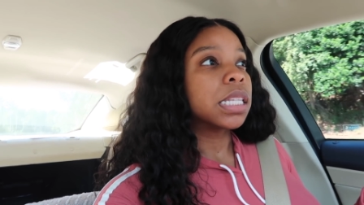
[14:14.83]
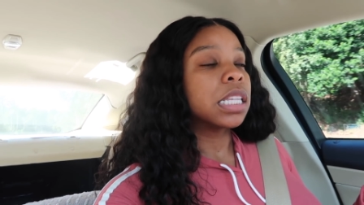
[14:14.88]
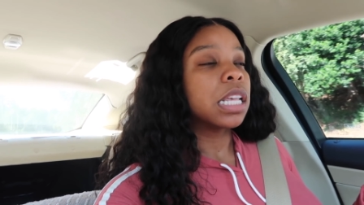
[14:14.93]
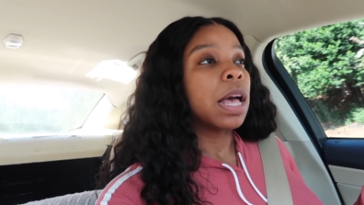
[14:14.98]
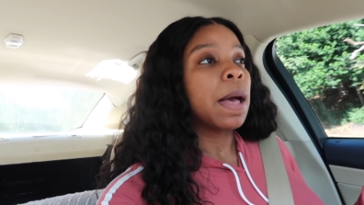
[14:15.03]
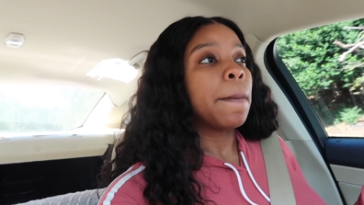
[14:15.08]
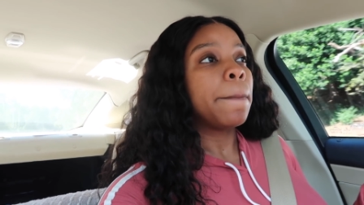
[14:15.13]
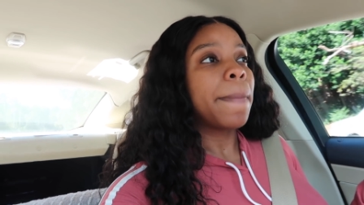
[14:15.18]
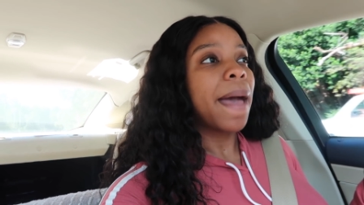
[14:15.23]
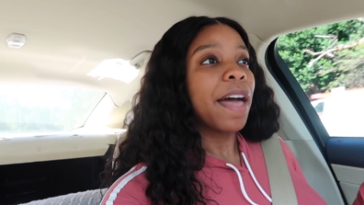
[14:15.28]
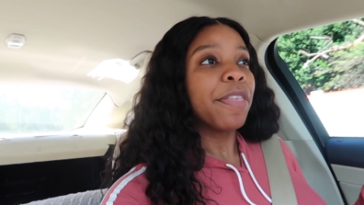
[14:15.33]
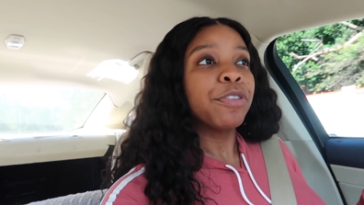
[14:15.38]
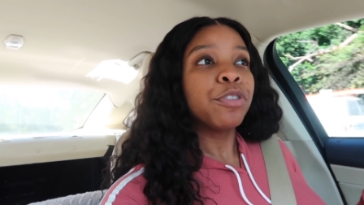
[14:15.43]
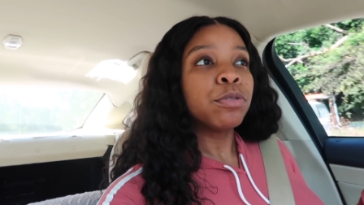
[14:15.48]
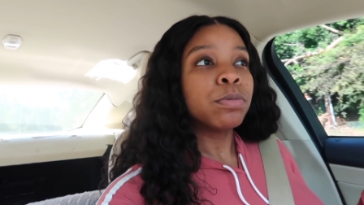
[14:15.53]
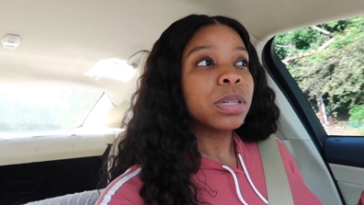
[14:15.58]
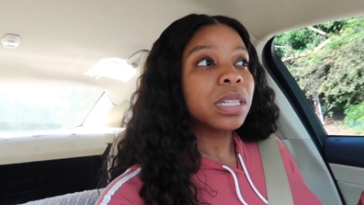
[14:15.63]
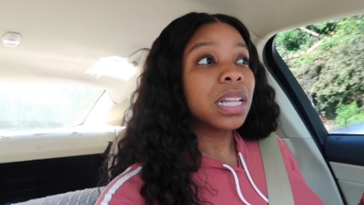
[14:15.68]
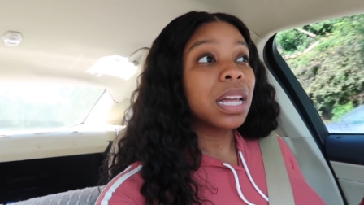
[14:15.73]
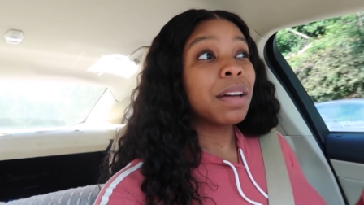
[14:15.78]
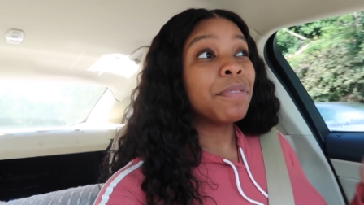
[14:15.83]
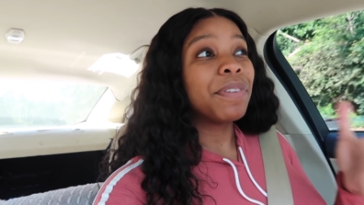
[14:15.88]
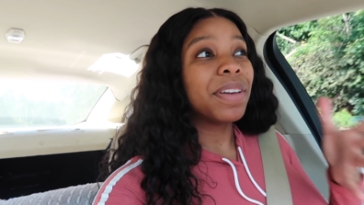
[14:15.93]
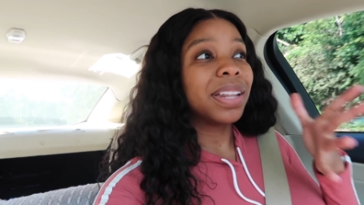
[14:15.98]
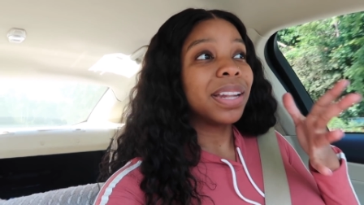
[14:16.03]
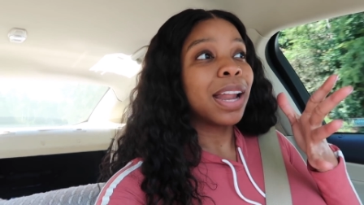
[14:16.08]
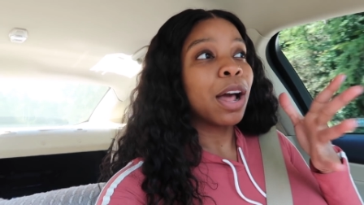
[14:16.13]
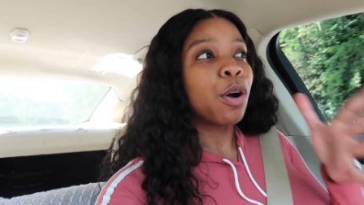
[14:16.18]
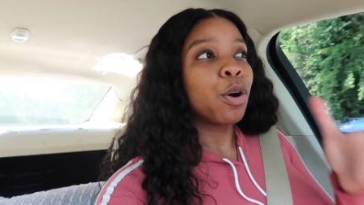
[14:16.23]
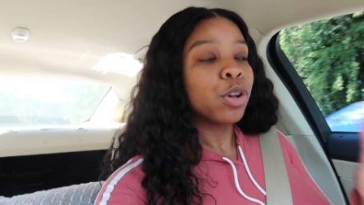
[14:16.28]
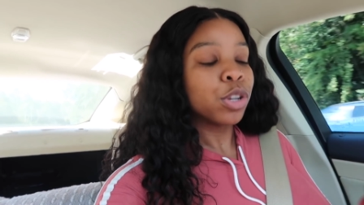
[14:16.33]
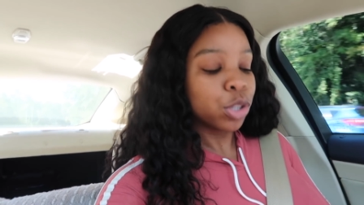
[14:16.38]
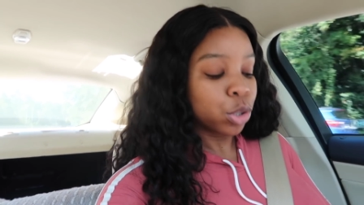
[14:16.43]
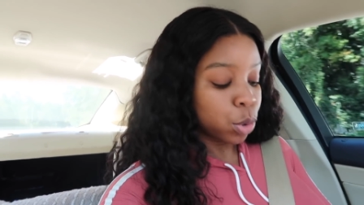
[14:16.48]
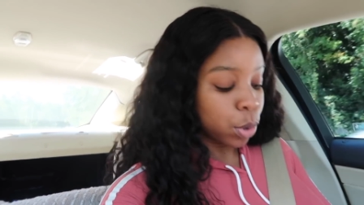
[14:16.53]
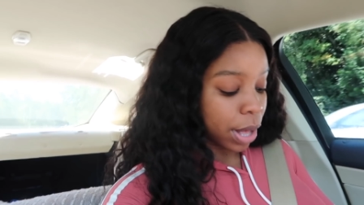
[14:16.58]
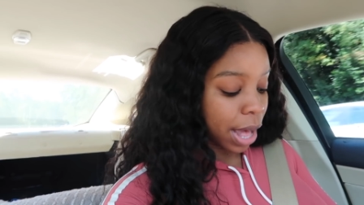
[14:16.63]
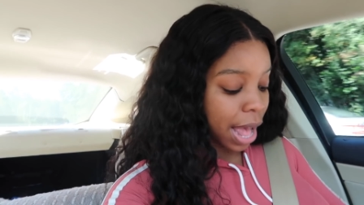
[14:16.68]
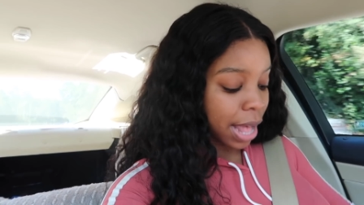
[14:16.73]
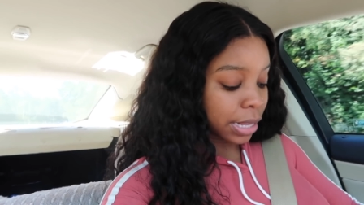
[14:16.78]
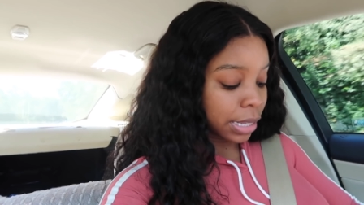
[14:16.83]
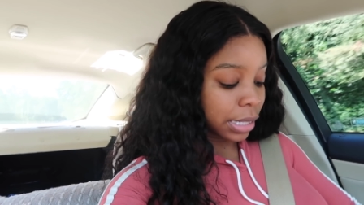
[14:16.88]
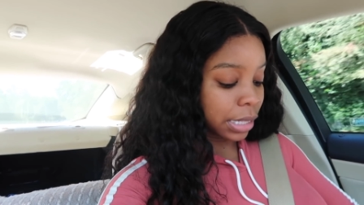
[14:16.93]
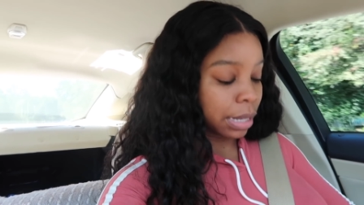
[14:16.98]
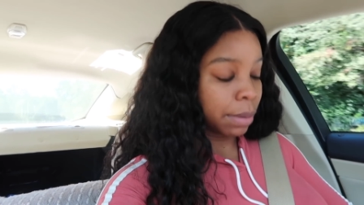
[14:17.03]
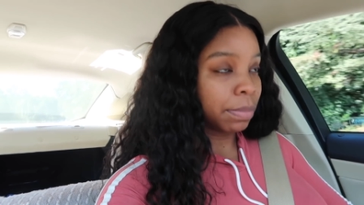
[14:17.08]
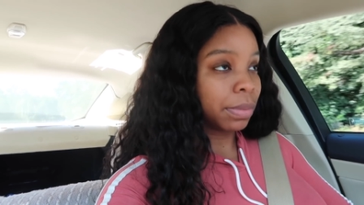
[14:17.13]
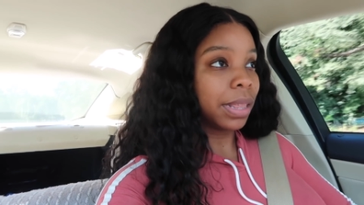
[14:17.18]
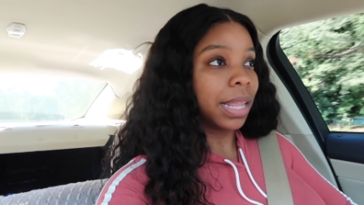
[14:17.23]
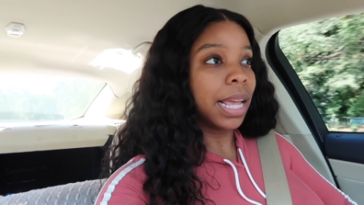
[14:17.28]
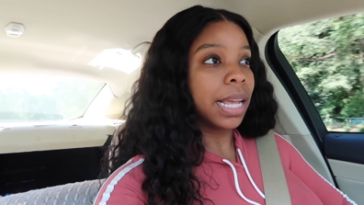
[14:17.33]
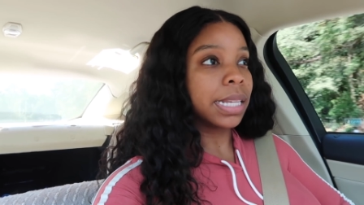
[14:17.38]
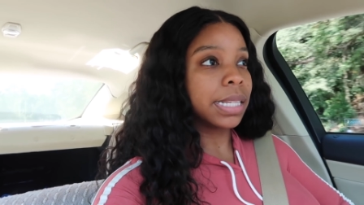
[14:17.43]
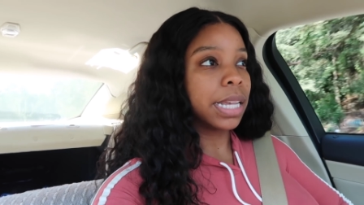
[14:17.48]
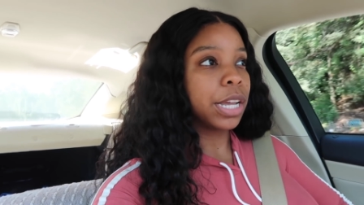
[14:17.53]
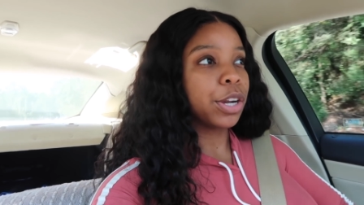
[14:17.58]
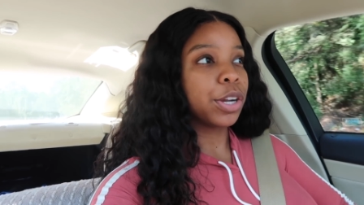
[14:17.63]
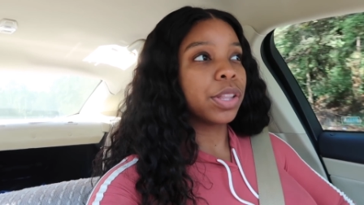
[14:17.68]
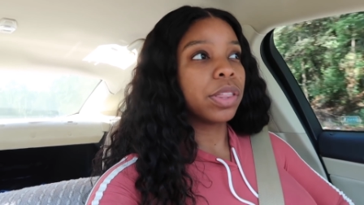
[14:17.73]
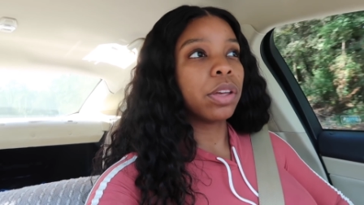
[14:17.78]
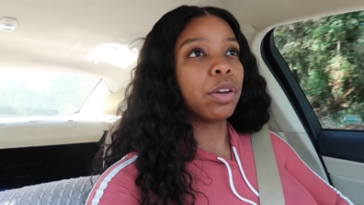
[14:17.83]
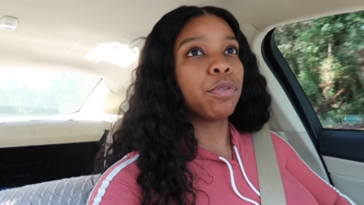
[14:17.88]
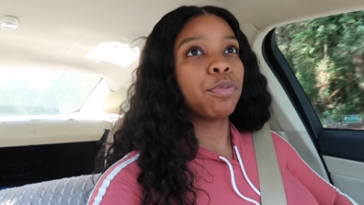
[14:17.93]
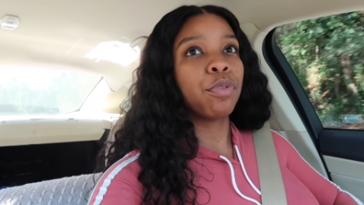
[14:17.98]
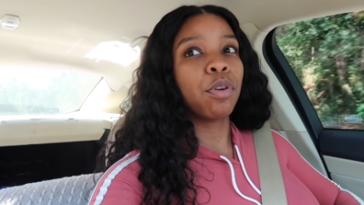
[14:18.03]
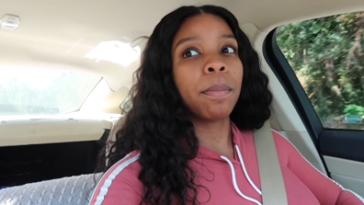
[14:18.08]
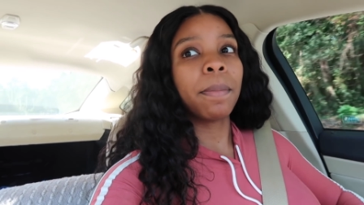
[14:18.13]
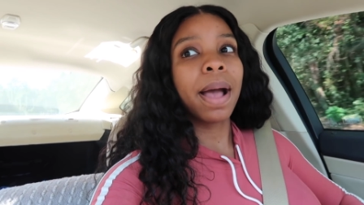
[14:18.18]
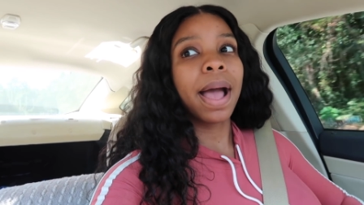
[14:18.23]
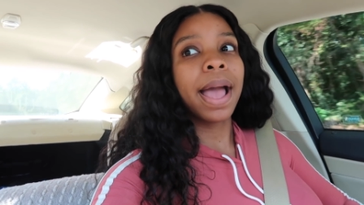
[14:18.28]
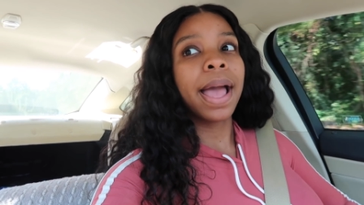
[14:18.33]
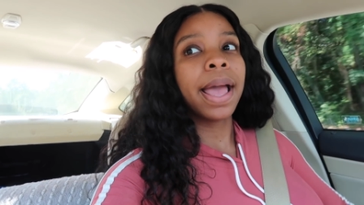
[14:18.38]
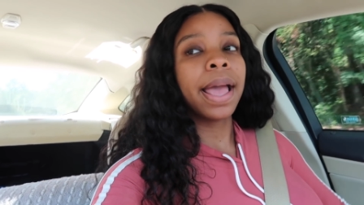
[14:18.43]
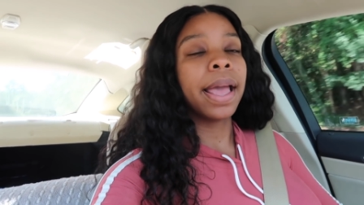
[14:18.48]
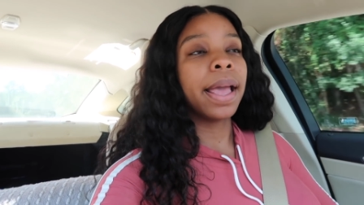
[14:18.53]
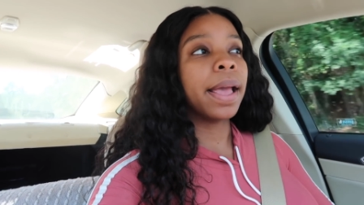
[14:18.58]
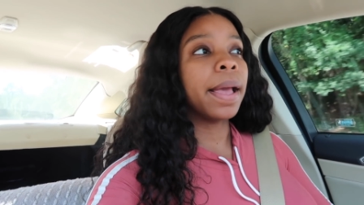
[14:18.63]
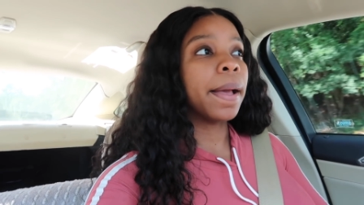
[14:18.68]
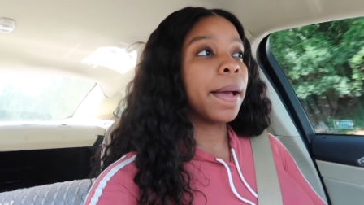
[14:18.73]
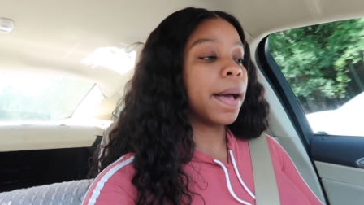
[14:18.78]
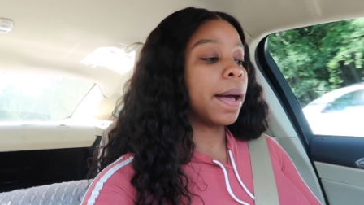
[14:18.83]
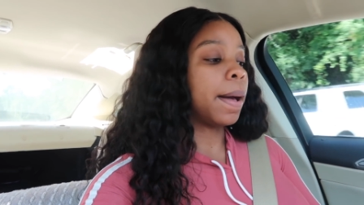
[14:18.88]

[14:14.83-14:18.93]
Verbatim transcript: some bathroom stuff and then i also got some things here and there for my